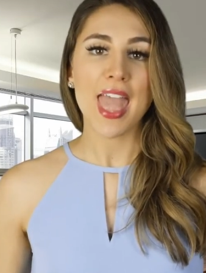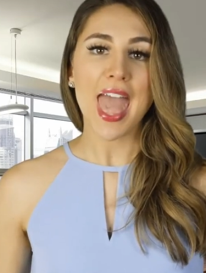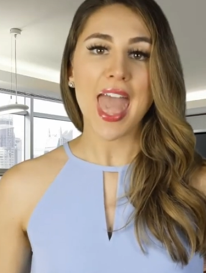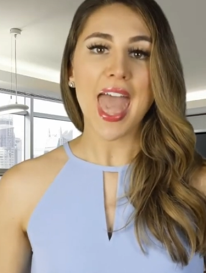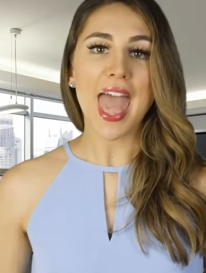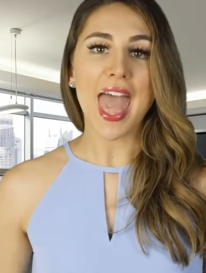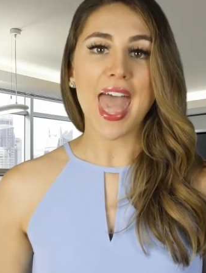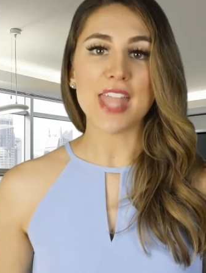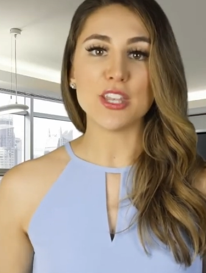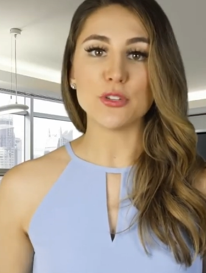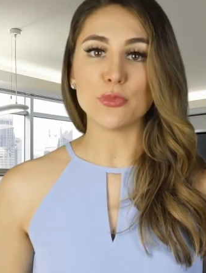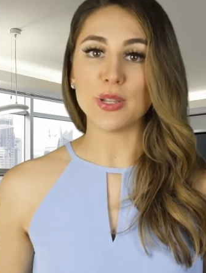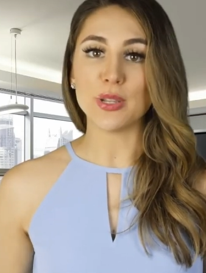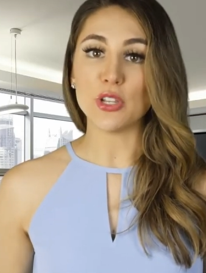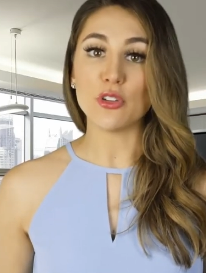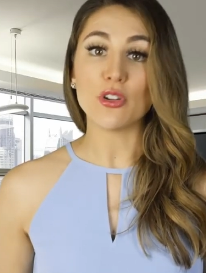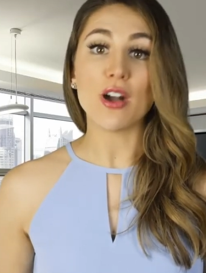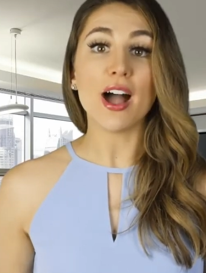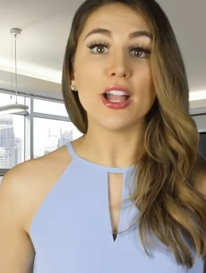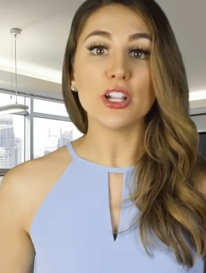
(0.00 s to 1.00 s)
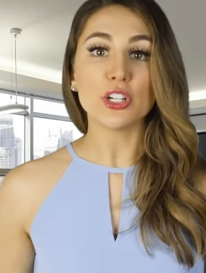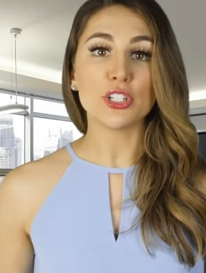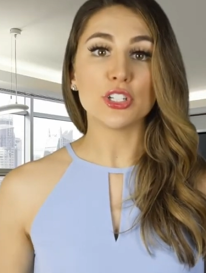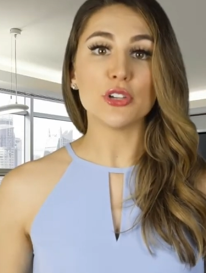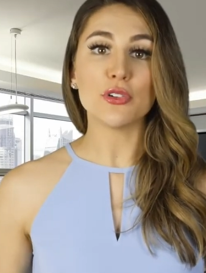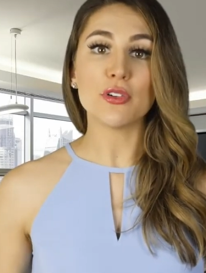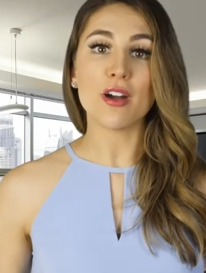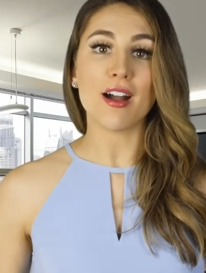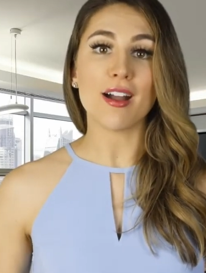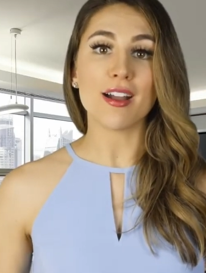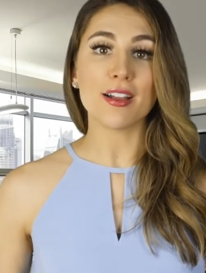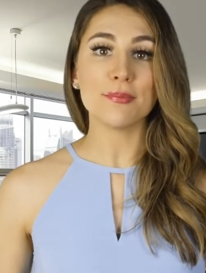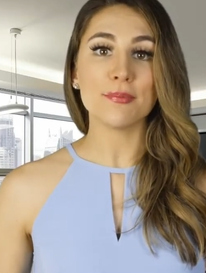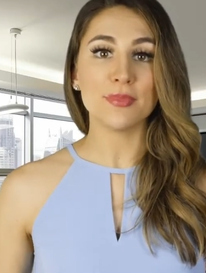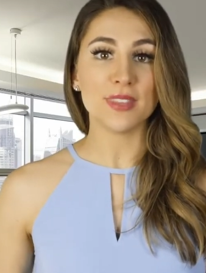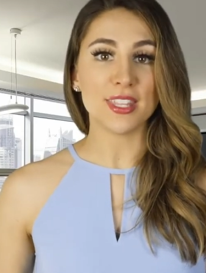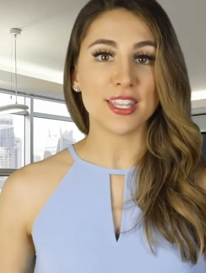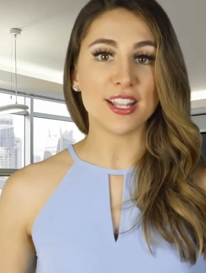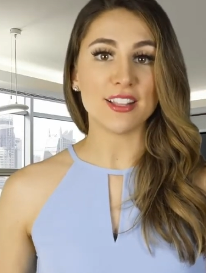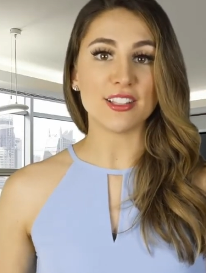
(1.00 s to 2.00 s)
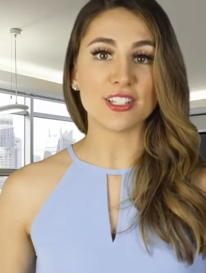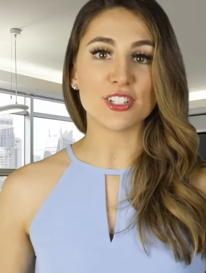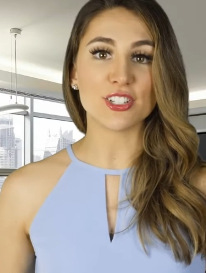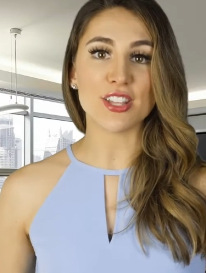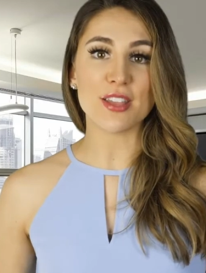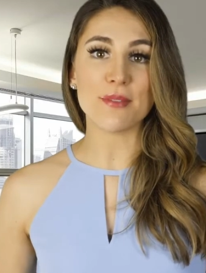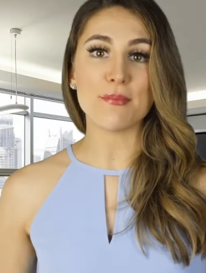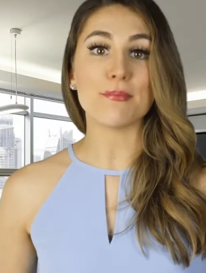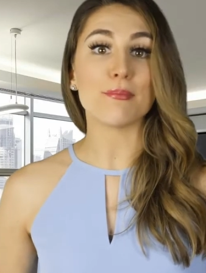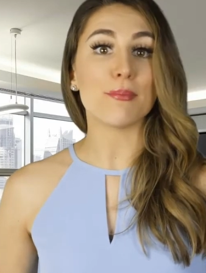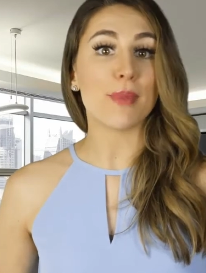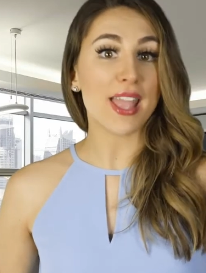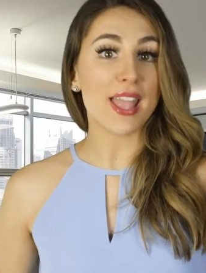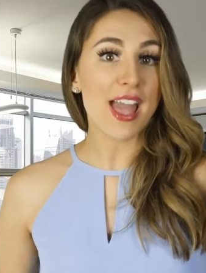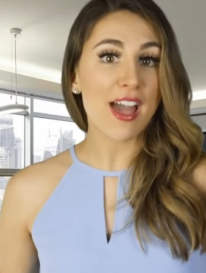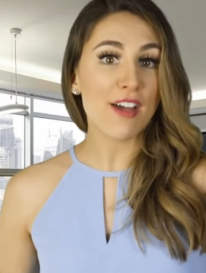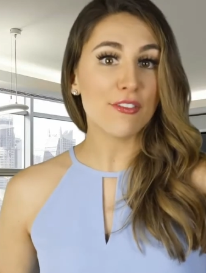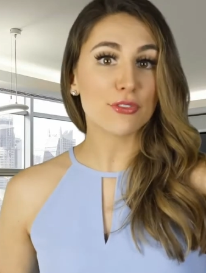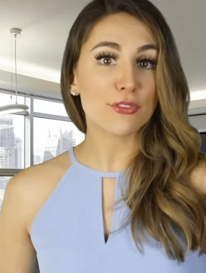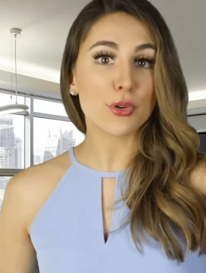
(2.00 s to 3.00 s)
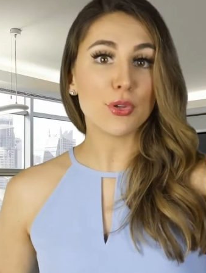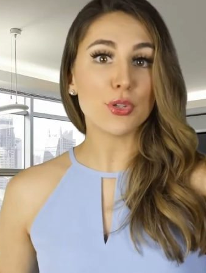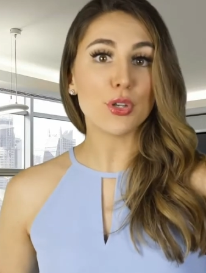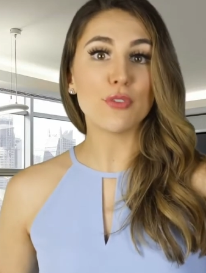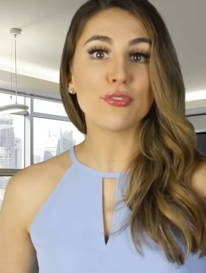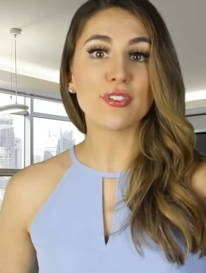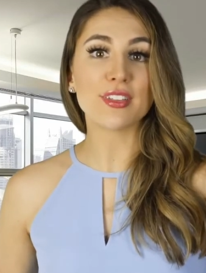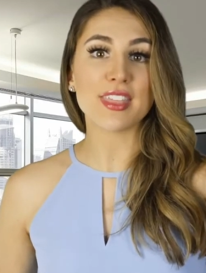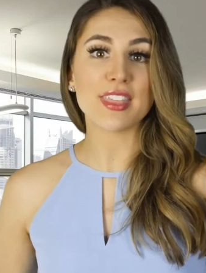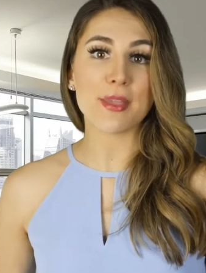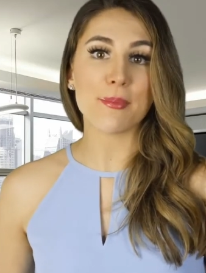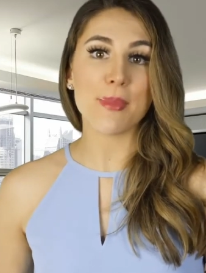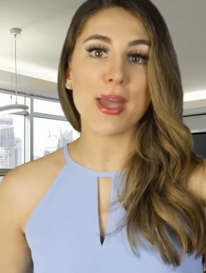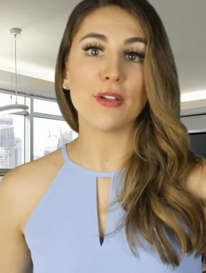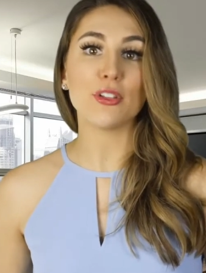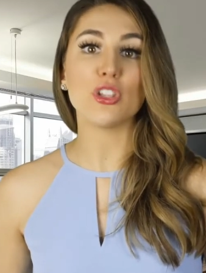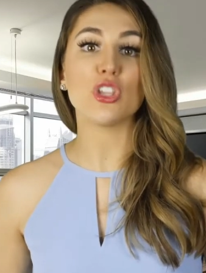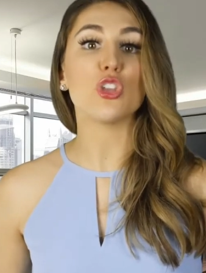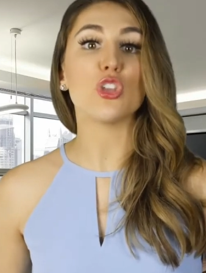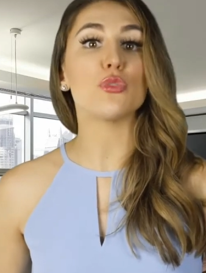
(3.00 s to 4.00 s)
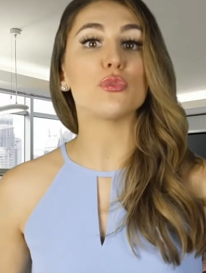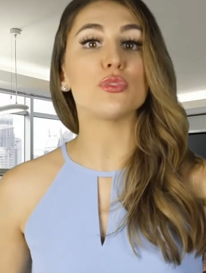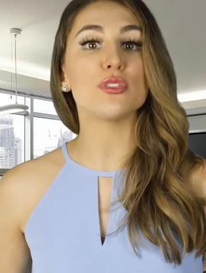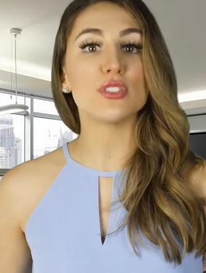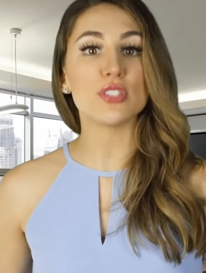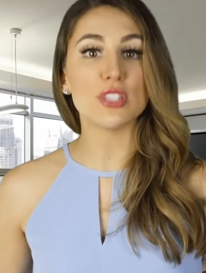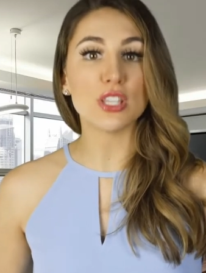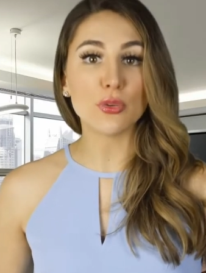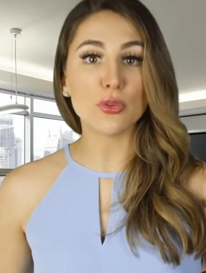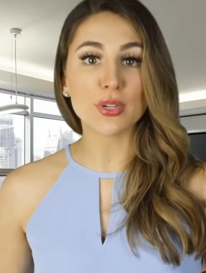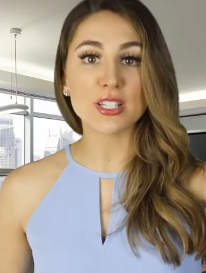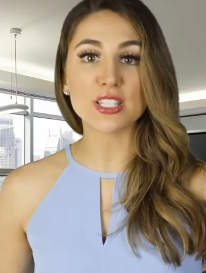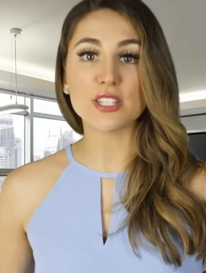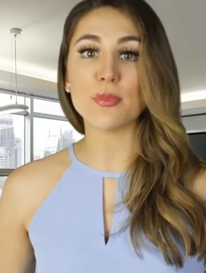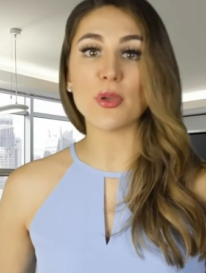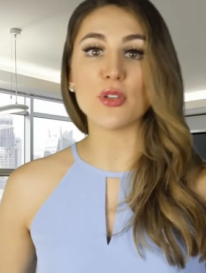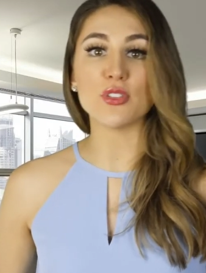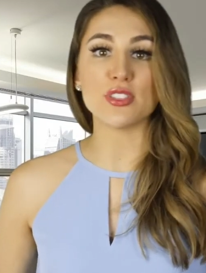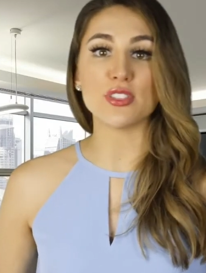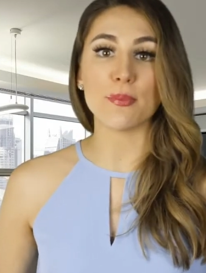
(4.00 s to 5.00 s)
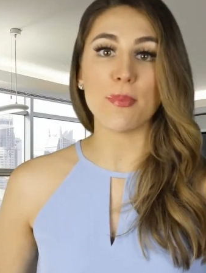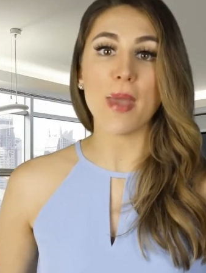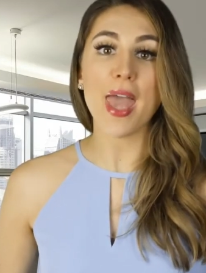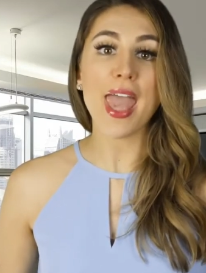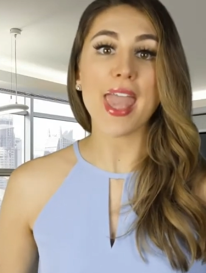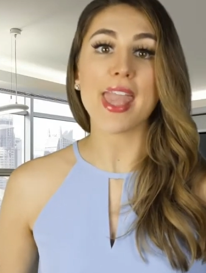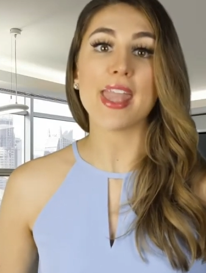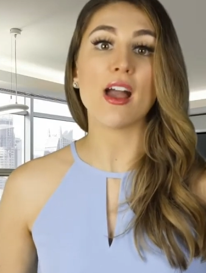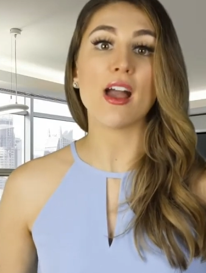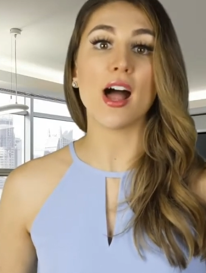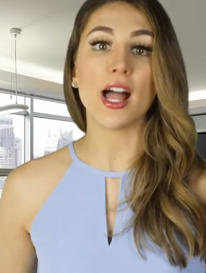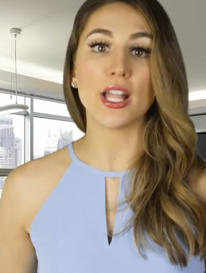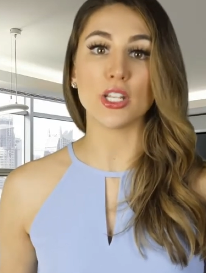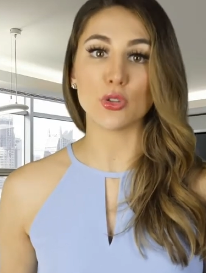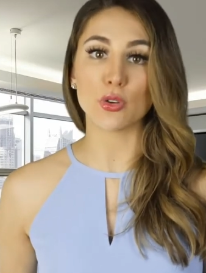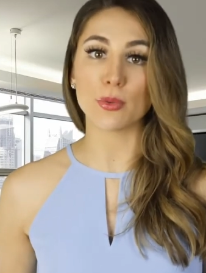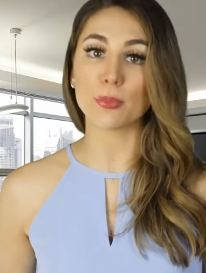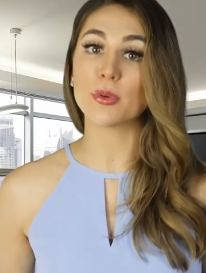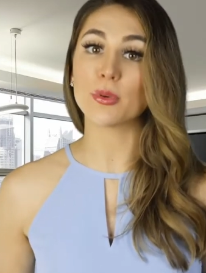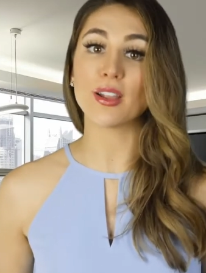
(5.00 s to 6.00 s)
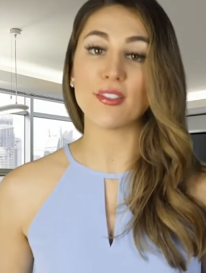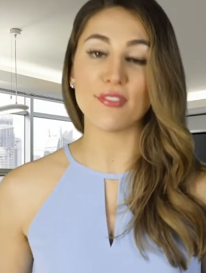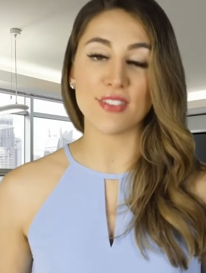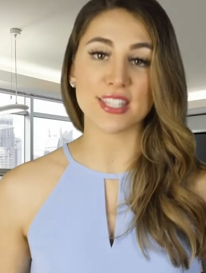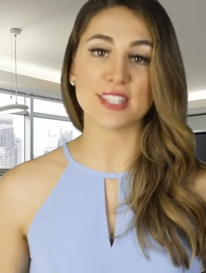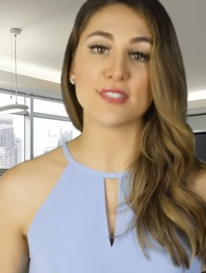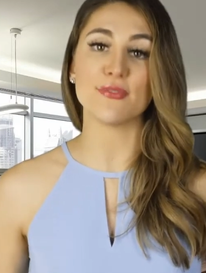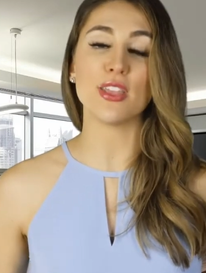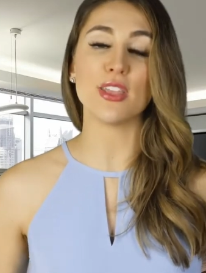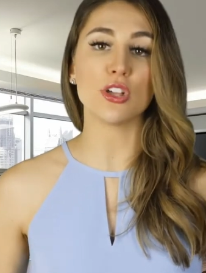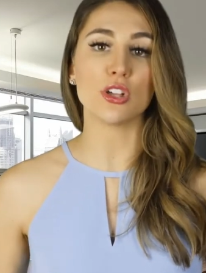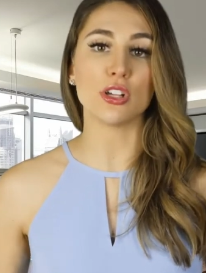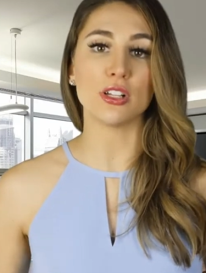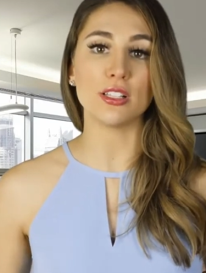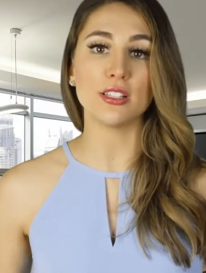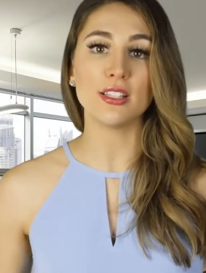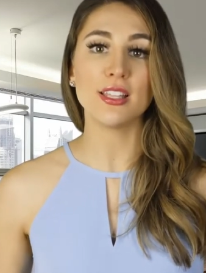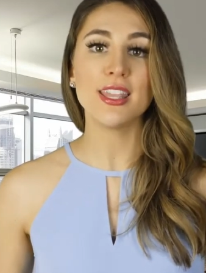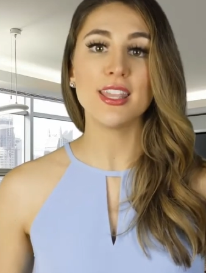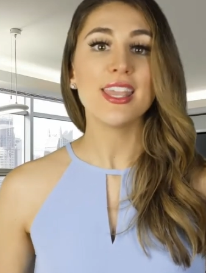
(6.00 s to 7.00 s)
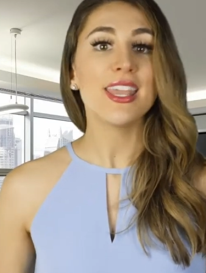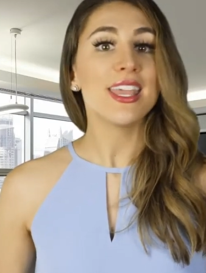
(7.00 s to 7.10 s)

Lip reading: And when you got your new car, the dealership might have rolled over the amount you still were supposed to pay on your previous vehicle